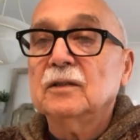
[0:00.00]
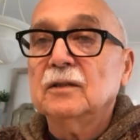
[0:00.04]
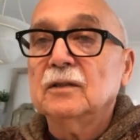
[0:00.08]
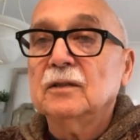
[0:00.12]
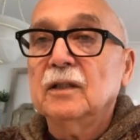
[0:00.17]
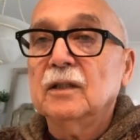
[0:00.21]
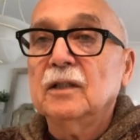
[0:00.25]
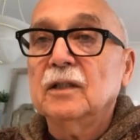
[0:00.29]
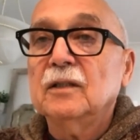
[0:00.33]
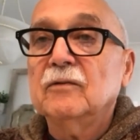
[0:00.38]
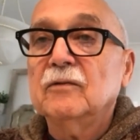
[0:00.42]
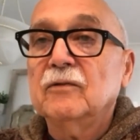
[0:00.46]

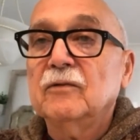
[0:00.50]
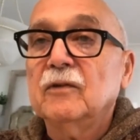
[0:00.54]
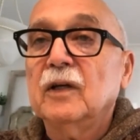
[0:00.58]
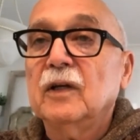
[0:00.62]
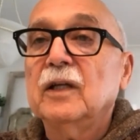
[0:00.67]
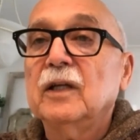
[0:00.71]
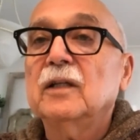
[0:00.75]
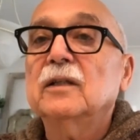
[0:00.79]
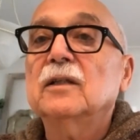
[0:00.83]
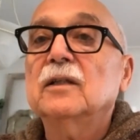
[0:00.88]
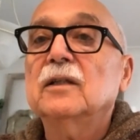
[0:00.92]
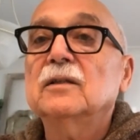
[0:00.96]
leg
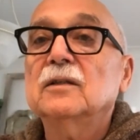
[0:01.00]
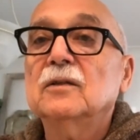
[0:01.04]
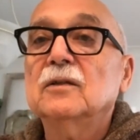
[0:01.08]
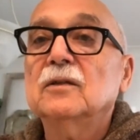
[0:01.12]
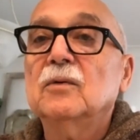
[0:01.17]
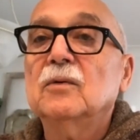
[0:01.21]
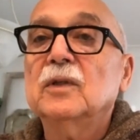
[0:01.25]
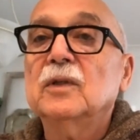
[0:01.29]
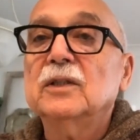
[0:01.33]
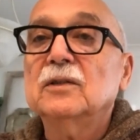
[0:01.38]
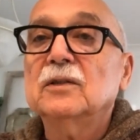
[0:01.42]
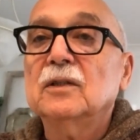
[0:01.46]
fighting in the
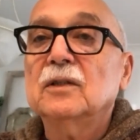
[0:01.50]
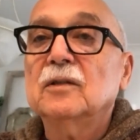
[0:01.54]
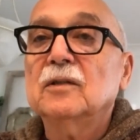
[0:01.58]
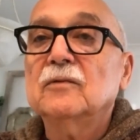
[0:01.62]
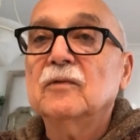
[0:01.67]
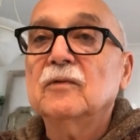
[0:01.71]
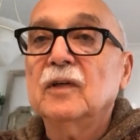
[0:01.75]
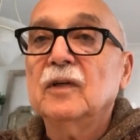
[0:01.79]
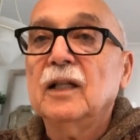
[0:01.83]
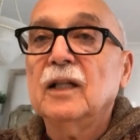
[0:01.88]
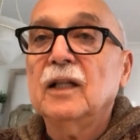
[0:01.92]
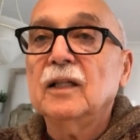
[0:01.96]
Quay Son
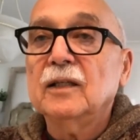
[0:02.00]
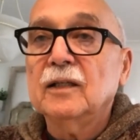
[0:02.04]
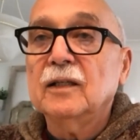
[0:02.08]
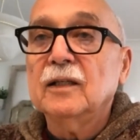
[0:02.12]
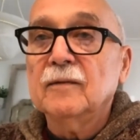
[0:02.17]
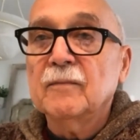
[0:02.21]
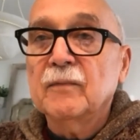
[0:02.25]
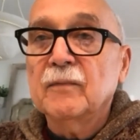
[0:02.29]
Valley.